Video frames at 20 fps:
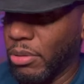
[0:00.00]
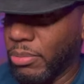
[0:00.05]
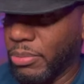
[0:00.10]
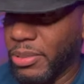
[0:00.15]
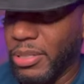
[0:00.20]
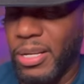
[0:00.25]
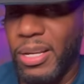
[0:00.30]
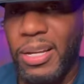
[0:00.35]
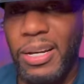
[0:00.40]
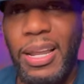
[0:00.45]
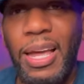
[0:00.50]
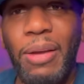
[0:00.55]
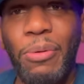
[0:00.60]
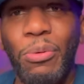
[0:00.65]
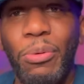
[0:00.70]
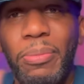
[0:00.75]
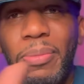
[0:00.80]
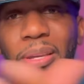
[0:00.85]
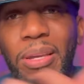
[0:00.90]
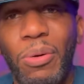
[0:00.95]
I'm saying? Like
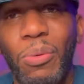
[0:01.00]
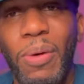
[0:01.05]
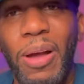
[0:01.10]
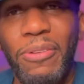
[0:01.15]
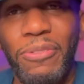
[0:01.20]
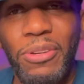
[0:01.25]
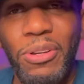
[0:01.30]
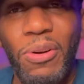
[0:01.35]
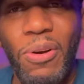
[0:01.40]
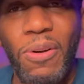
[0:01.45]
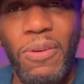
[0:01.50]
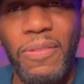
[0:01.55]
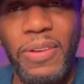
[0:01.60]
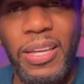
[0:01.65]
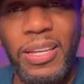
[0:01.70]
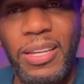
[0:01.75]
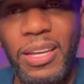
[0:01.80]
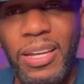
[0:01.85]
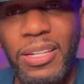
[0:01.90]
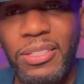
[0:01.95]
when me and wife go on
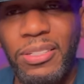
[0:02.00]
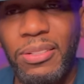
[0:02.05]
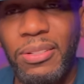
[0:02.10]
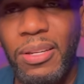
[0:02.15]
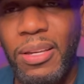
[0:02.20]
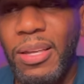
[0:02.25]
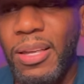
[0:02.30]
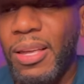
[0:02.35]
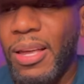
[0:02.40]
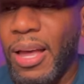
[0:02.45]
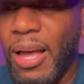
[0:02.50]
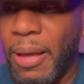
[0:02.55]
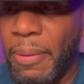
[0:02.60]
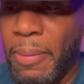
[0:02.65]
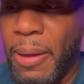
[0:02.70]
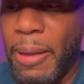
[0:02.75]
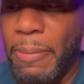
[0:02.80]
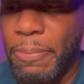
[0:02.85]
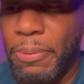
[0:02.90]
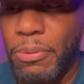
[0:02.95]
vacation, I
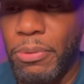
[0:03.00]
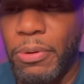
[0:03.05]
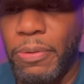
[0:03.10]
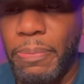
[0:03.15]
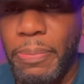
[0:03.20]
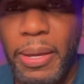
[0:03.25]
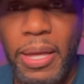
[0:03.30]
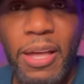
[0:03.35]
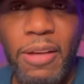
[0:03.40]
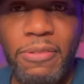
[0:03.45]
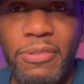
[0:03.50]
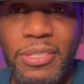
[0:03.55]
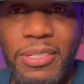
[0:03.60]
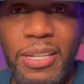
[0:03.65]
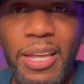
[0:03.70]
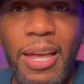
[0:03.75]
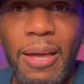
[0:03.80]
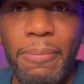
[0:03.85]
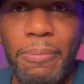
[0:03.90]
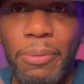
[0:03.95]
might pull the Balvin's
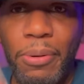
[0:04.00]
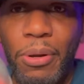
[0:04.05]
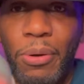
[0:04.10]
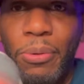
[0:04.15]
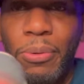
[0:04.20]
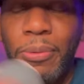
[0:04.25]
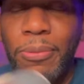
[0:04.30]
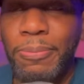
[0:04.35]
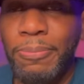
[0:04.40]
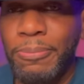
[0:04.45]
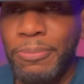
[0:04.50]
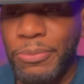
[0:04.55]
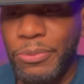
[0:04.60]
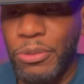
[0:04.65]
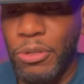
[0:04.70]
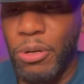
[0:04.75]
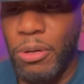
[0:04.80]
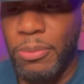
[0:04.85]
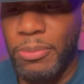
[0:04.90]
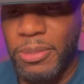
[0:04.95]
out, bro. You
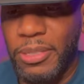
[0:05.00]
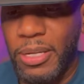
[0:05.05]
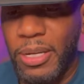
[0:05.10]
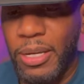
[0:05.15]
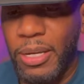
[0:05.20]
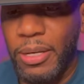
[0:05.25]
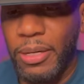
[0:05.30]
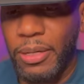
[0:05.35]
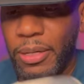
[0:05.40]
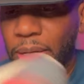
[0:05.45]
know what I'm saying?